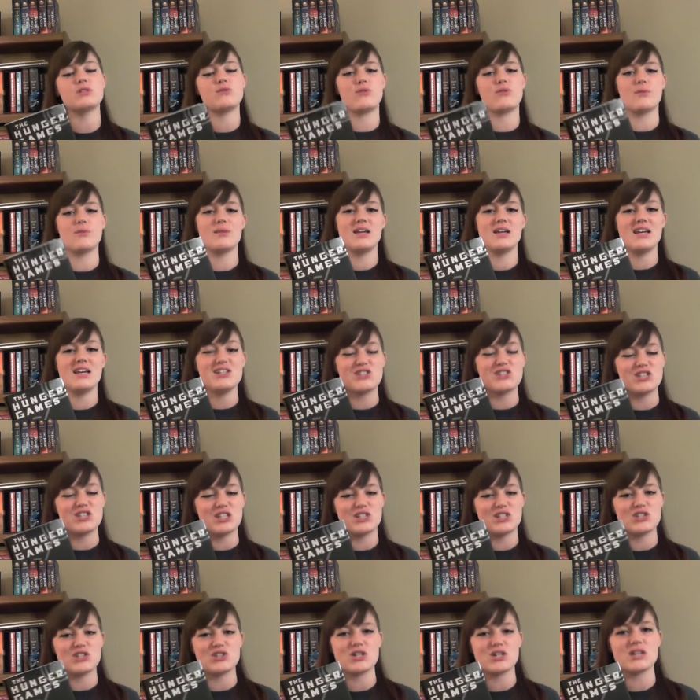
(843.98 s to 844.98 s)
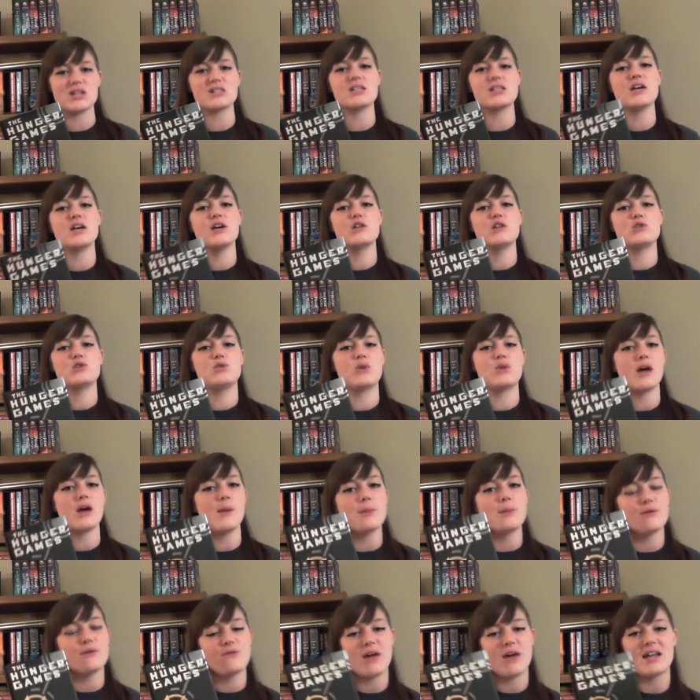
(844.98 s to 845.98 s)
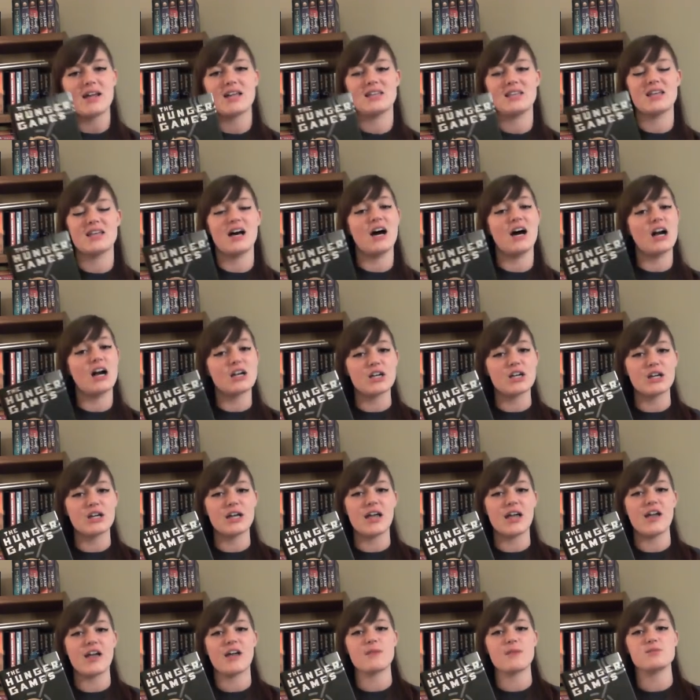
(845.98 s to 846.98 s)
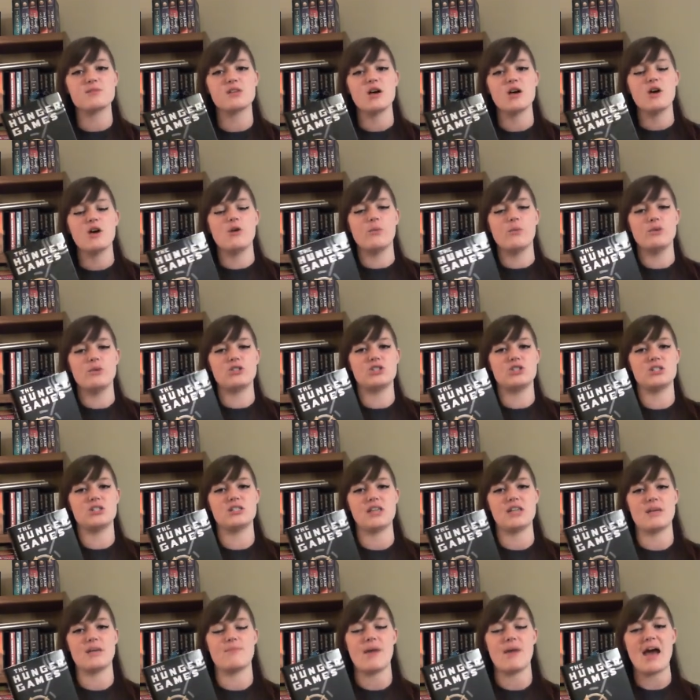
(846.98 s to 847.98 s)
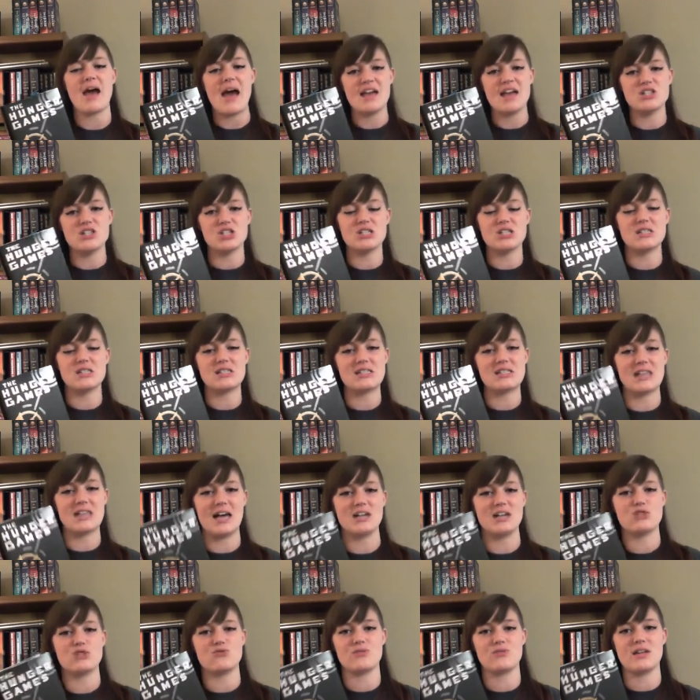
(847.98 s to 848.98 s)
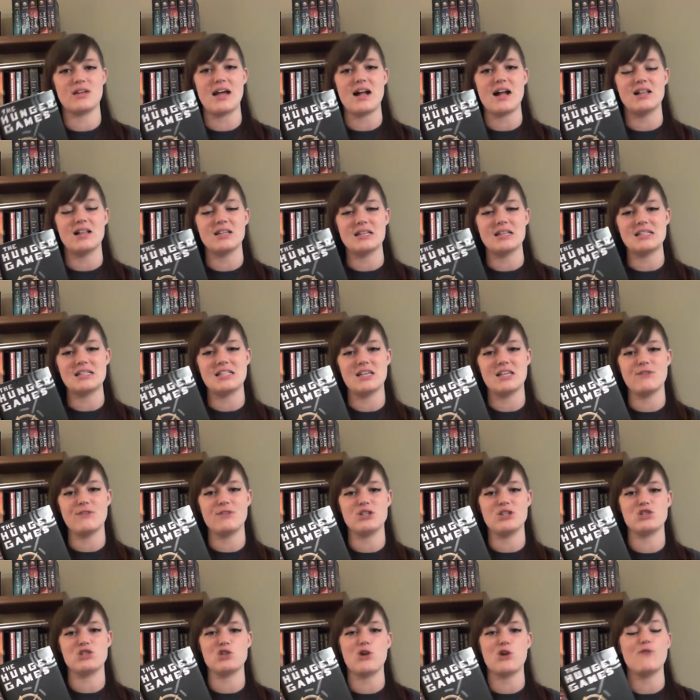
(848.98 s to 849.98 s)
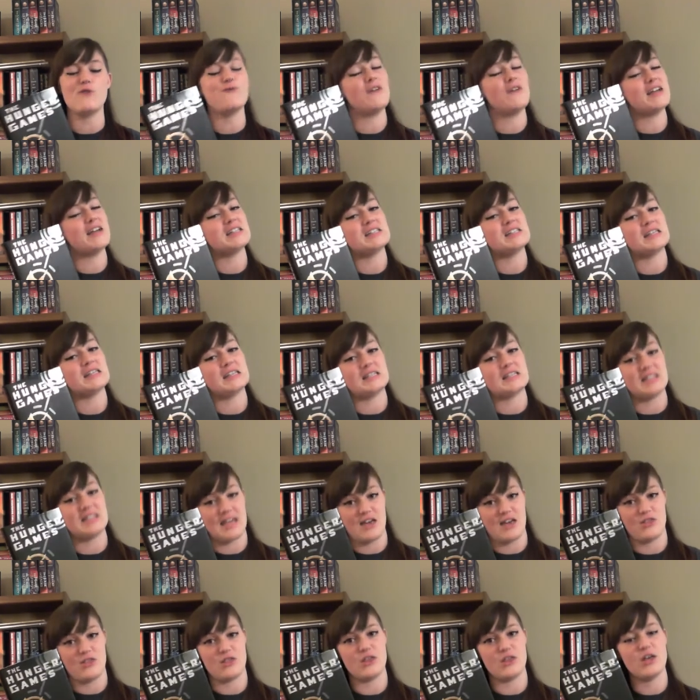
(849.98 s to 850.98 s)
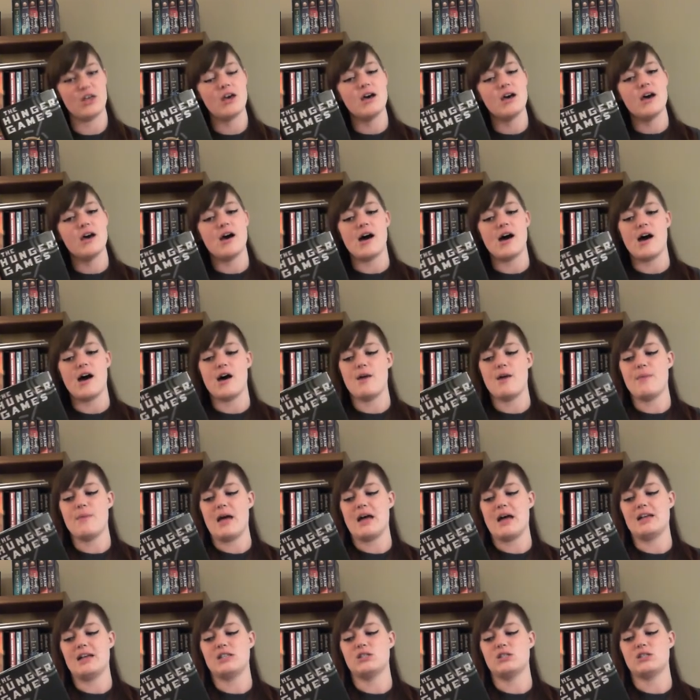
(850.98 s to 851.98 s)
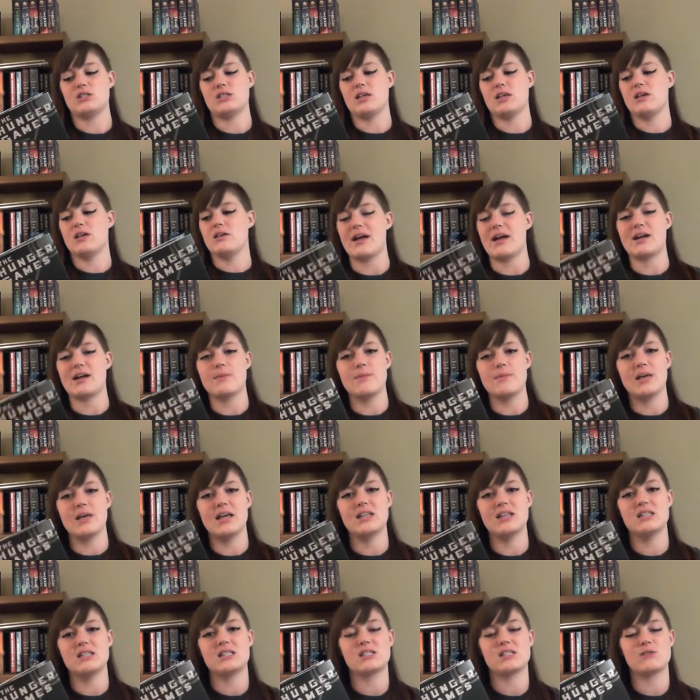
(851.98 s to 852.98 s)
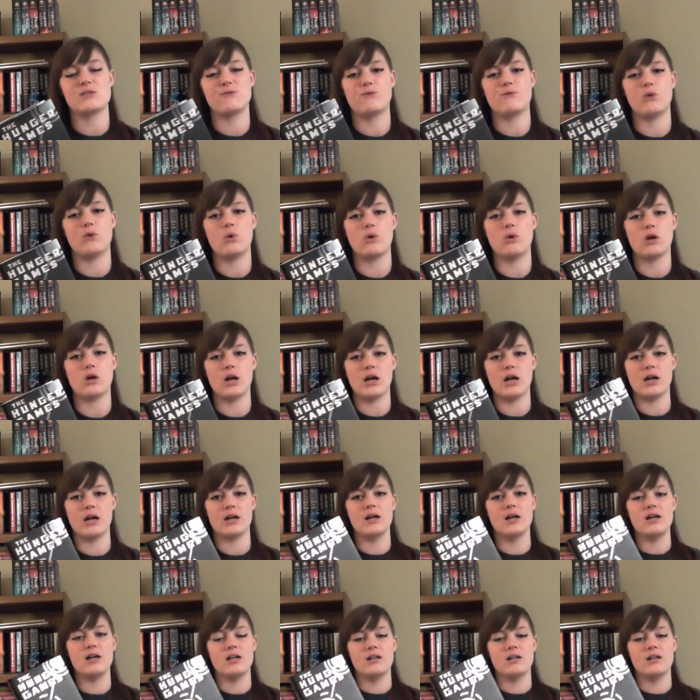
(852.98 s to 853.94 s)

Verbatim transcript: from each district to come and fight in the Hunger Games, which is a pageant slash reality TV show fight to the death um, as recompense for